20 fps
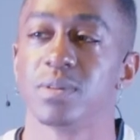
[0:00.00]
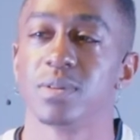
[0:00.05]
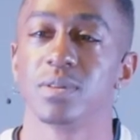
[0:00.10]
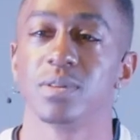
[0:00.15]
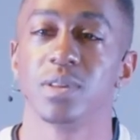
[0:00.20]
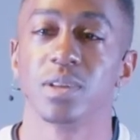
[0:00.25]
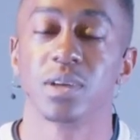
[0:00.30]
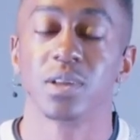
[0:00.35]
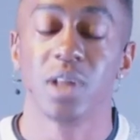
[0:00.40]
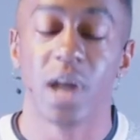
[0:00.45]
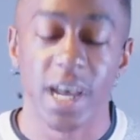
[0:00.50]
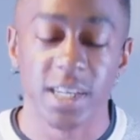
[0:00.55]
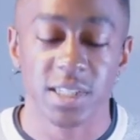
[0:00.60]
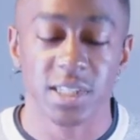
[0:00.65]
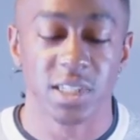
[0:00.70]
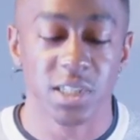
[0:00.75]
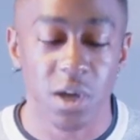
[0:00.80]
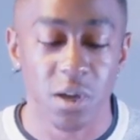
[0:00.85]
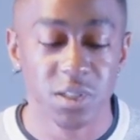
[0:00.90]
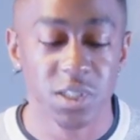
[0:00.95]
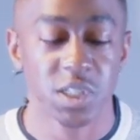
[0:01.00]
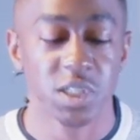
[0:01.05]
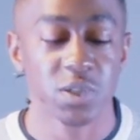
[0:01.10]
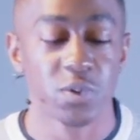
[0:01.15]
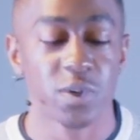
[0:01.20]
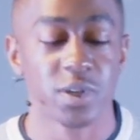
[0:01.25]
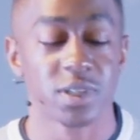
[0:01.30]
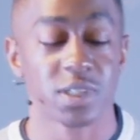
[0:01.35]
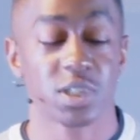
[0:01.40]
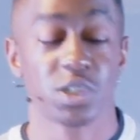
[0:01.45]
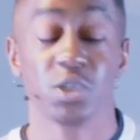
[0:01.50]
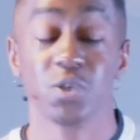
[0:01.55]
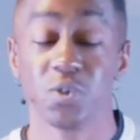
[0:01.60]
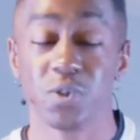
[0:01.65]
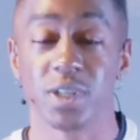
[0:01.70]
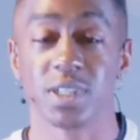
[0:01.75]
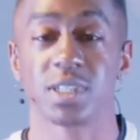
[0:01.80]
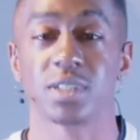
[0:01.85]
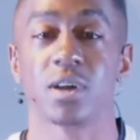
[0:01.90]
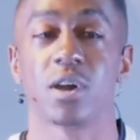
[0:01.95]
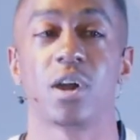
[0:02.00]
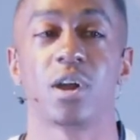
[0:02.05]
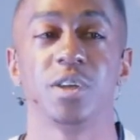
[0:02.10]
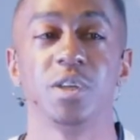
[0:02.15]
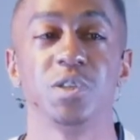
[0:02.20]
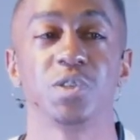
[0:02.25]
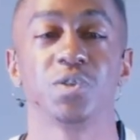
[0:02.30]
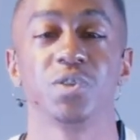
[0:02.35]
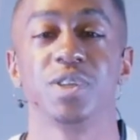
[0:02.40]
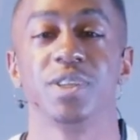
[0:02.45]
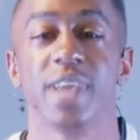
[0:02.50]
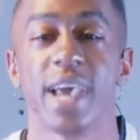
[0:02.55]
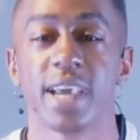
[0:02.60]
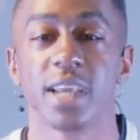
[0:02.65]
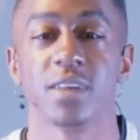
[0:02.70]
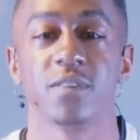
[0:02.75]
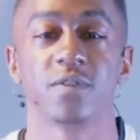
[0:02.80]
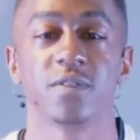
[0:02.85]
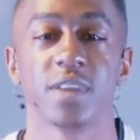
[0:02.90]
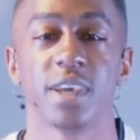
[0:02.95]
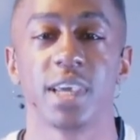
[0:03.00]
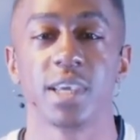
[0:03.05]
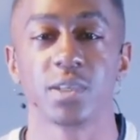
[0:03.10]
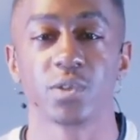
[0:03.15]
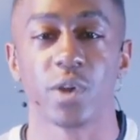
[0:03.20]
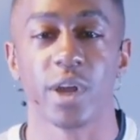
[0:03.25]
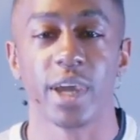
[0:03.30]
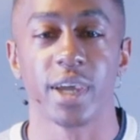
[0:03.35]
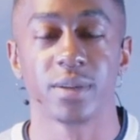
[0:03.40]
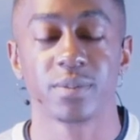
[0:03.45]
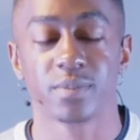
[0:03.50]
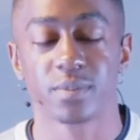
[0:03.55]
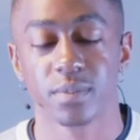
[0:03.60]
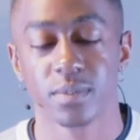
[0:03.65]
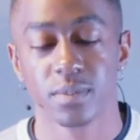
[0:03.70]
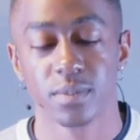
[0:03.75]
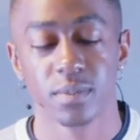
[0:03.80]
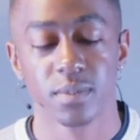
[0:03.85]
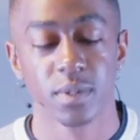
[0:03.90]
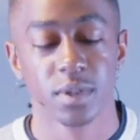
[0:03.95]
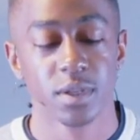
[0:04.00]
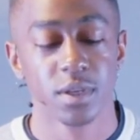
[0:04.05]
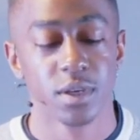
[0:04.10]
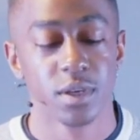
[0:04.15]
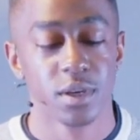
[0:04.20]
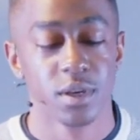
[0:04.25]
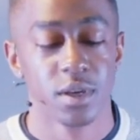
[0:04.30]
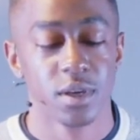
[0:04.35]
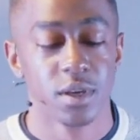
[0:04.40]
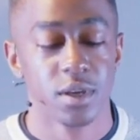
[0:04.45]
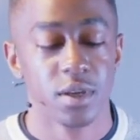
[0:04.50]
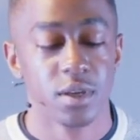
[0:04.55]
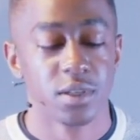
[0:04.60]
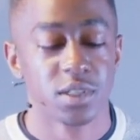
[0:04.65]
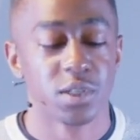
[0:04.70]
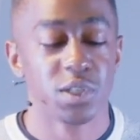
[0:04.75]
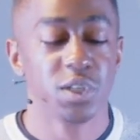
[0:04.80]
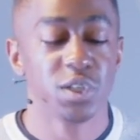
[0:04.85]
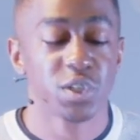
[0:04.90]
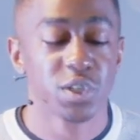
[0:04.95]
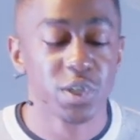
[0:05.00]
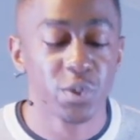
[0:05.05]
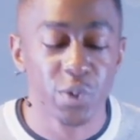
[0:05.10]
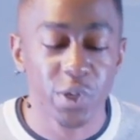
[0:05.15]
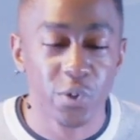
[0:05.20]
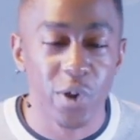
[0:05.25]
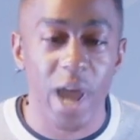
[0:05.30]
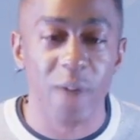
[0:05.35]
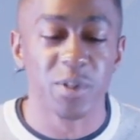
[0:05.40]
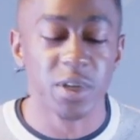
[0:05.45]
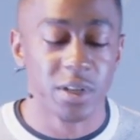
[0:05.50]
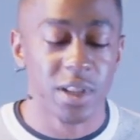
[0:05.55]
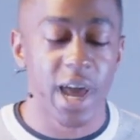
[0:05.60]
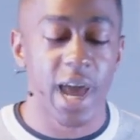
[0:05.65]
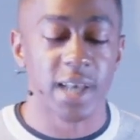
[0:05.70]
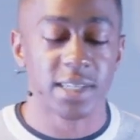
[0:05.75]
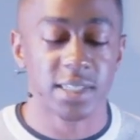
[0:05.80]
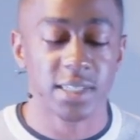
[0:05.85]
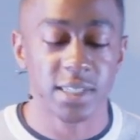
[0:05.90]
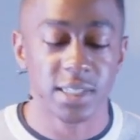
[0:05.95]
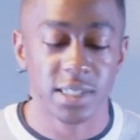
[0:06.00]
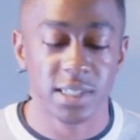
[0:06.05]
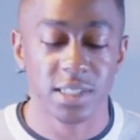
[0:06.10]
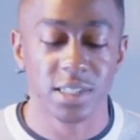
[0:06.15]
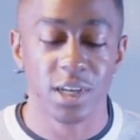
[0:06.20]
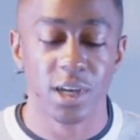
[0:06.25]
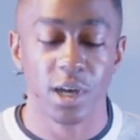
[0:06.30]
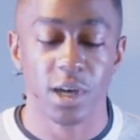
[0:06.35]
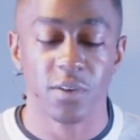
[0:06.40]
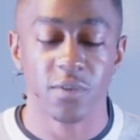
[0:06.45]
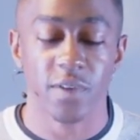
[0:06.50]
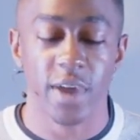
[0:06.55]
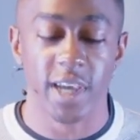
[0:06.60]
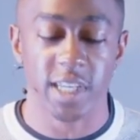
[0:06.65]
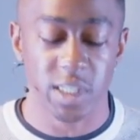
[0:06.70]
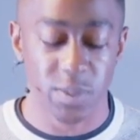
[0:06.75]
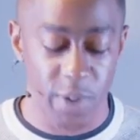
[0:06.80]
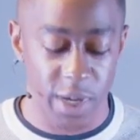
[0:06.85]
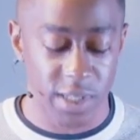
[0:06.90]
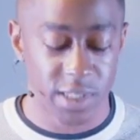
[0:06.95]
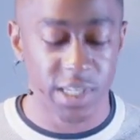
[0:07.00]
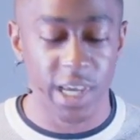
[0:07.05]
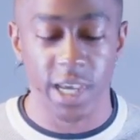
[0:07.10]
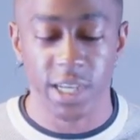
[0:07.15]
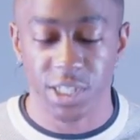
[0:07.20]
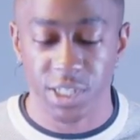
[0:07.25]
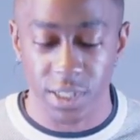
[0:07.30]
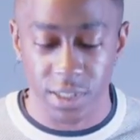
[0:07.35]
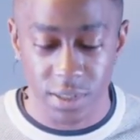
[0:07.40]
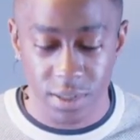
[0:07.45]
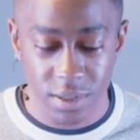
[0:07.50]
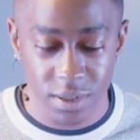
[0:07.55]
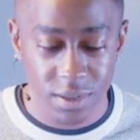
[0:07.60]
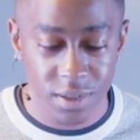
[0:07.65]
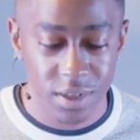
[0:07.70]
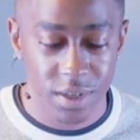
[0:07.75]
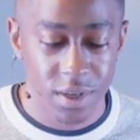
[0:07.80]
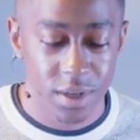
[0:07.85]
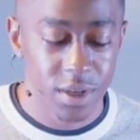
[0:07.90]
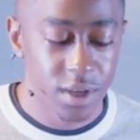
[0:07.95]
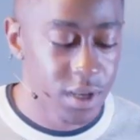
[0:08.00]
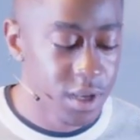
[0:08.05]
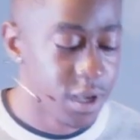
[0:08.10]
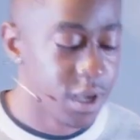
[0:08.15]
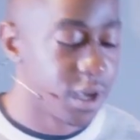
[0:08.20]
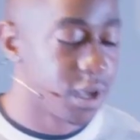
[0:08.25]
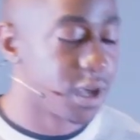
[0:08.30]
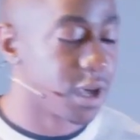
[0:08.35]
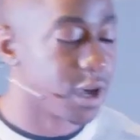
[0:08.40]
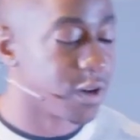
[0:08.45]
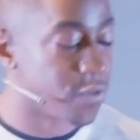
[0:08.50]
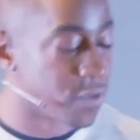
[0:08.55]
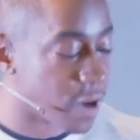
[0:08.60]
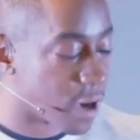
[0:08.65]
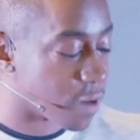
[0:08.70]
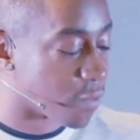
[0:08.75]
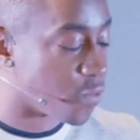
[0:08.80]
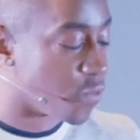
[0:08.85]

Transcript: the glasses closest to us are usually negative things, right? So usually we grab the glasses of expectation, of